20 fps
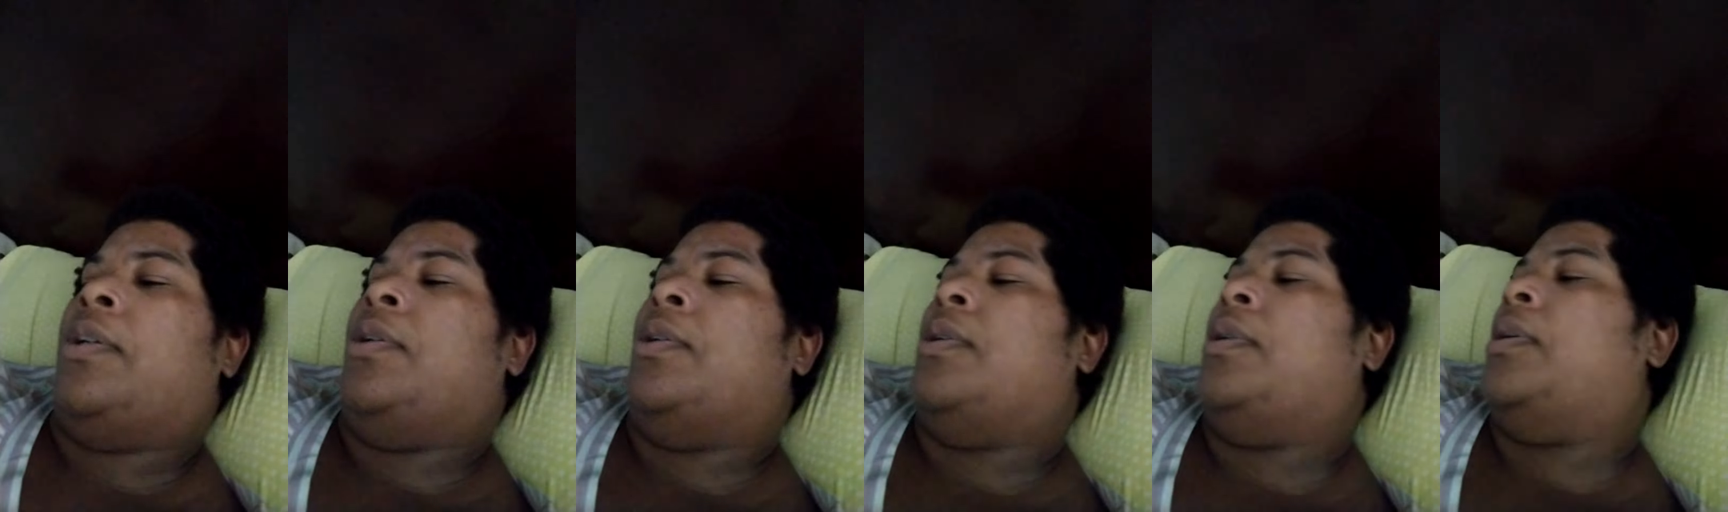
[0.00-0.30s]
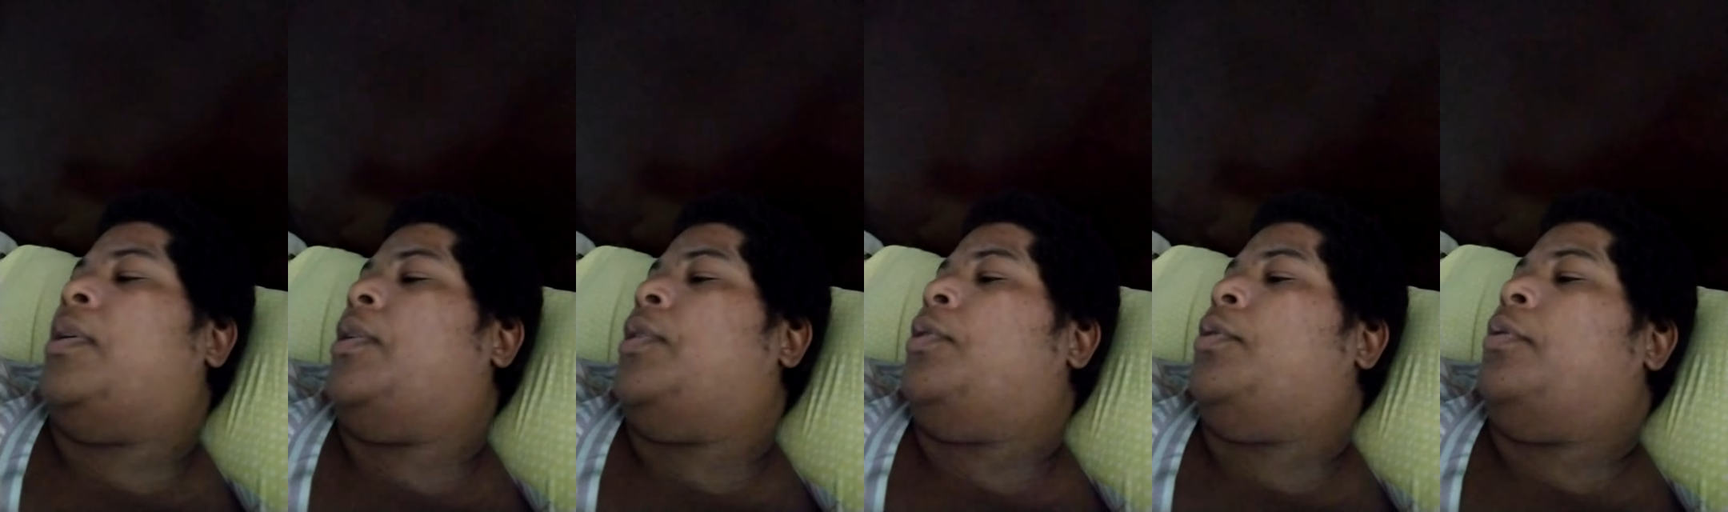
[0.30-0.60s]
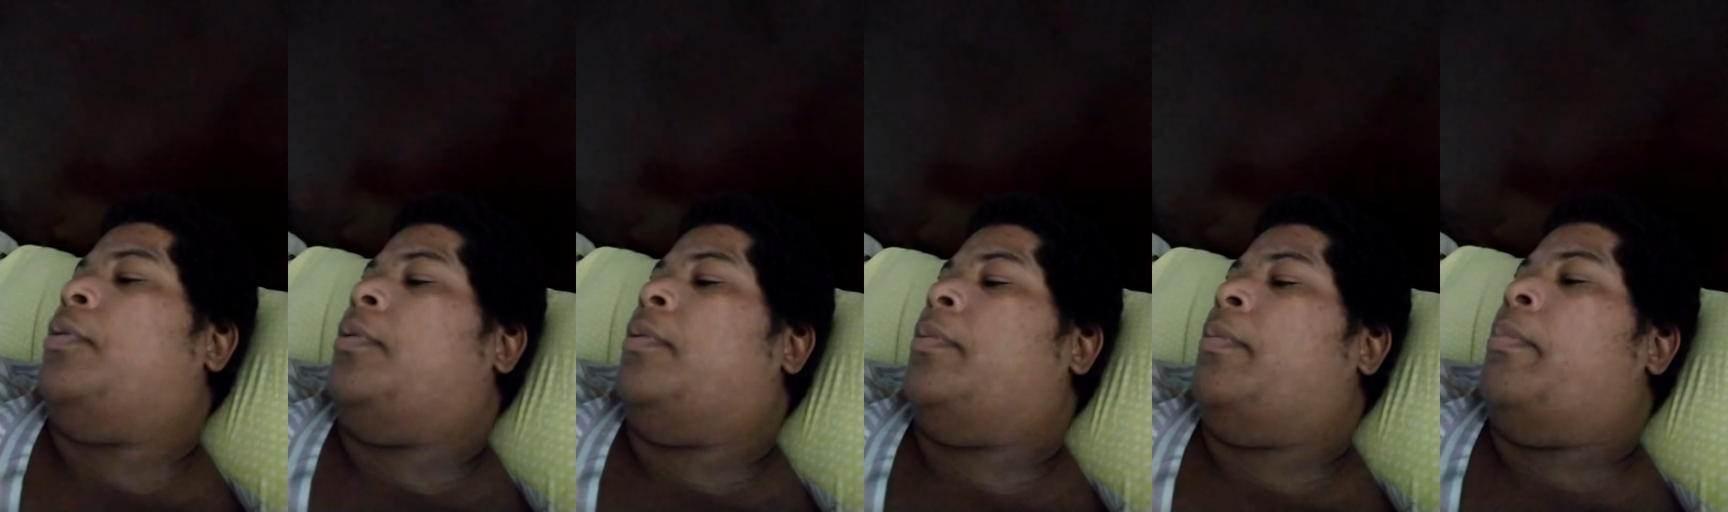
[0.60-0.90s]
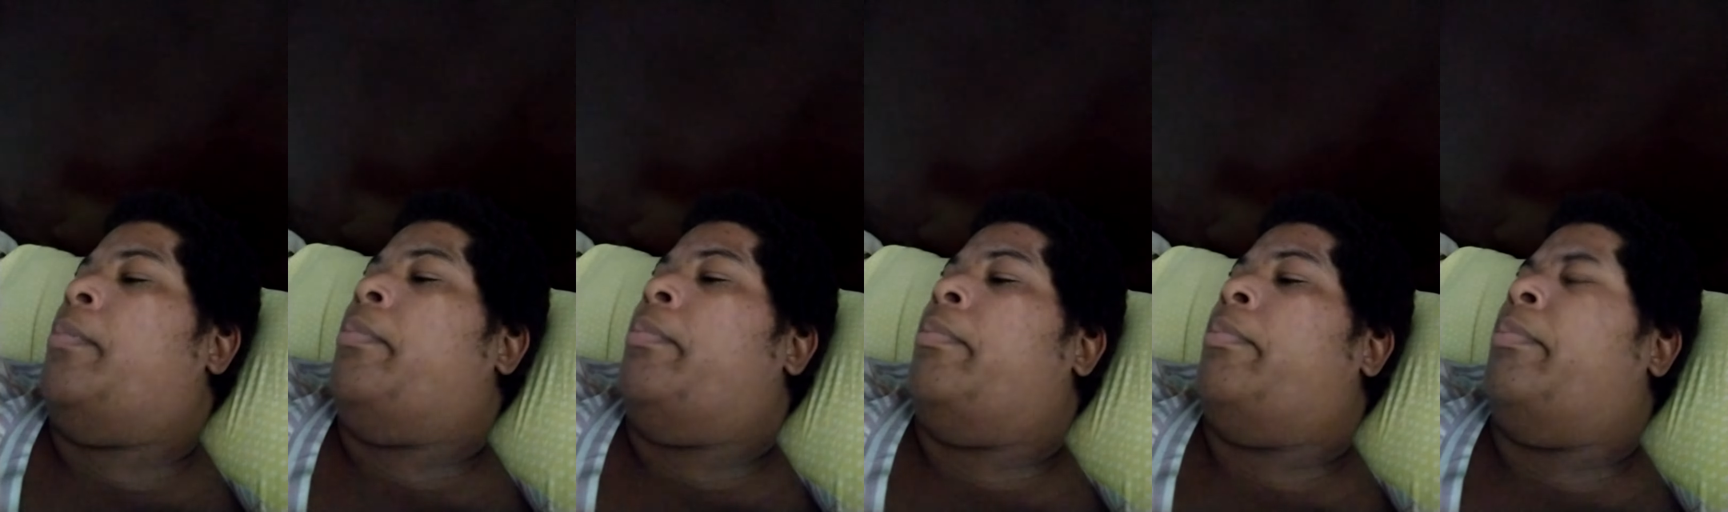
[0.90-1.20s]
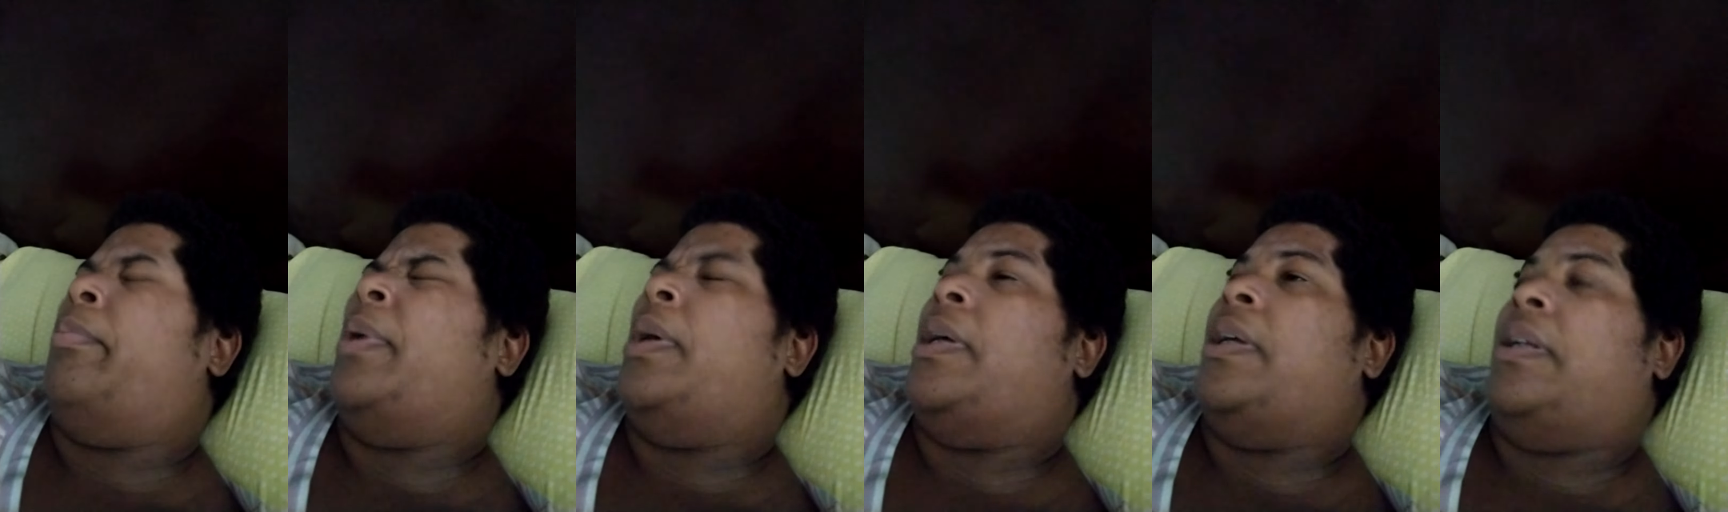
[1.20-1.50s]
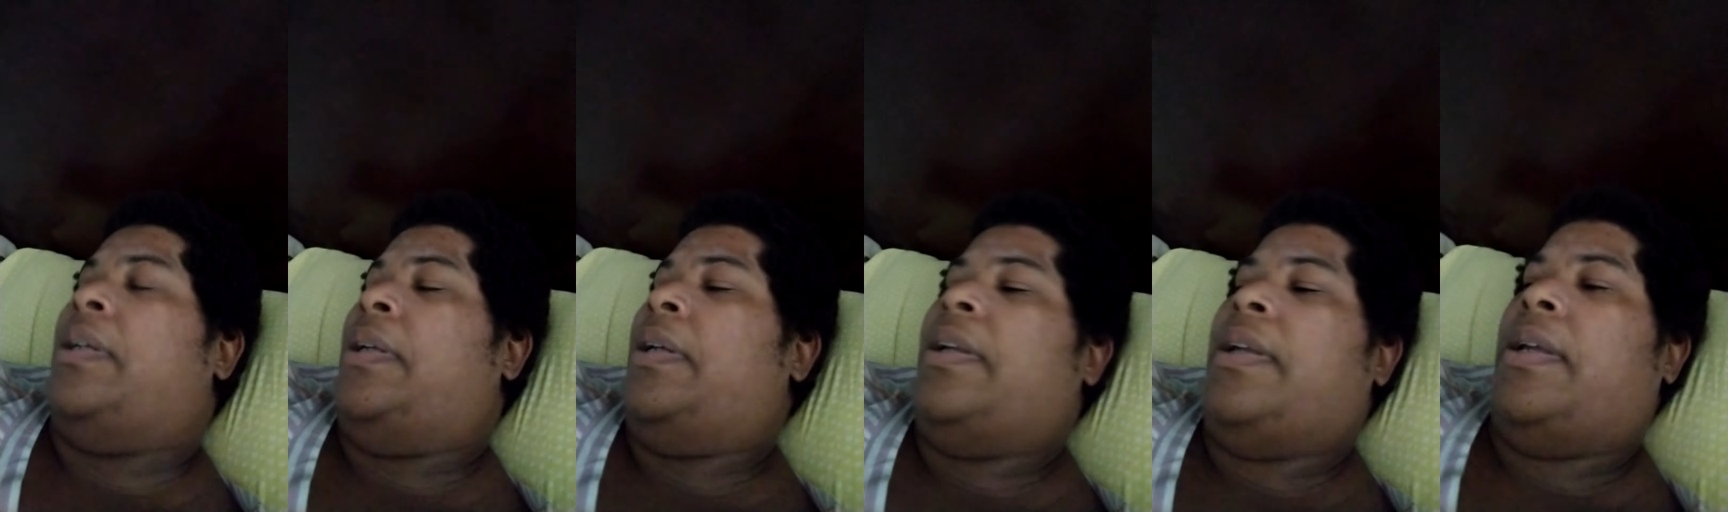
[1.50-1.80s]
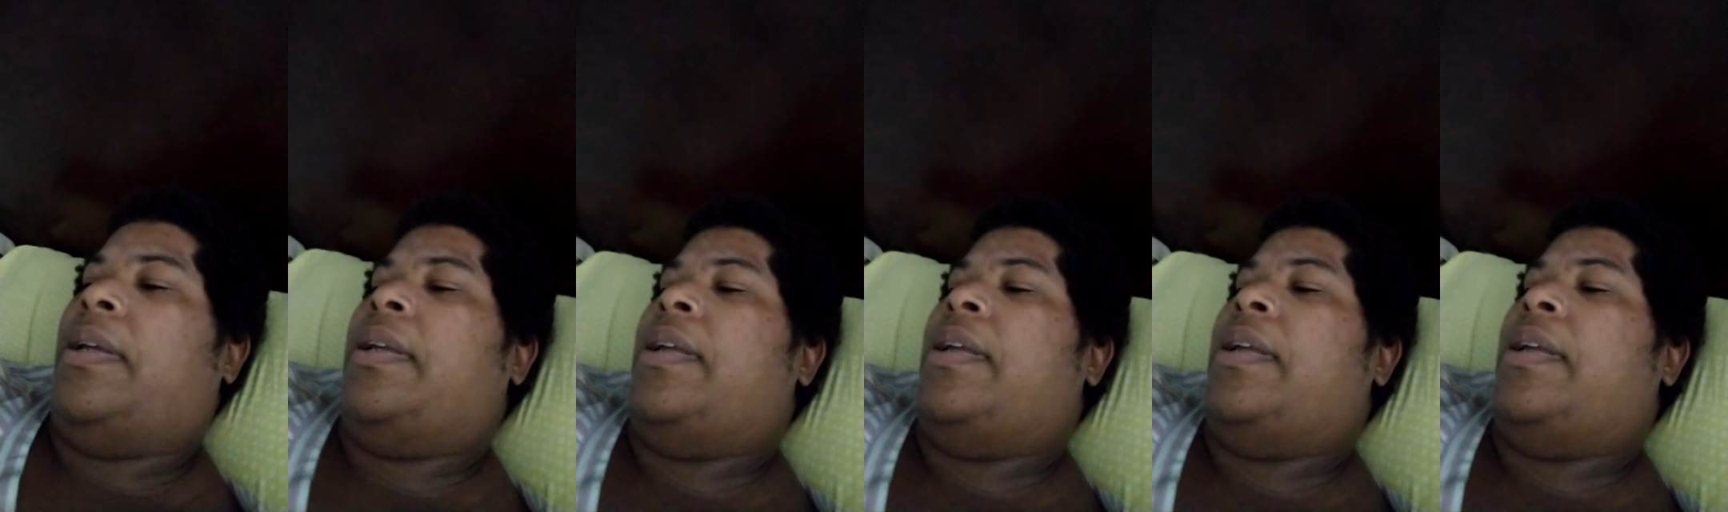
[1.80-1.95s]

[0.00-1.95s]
You know, but he,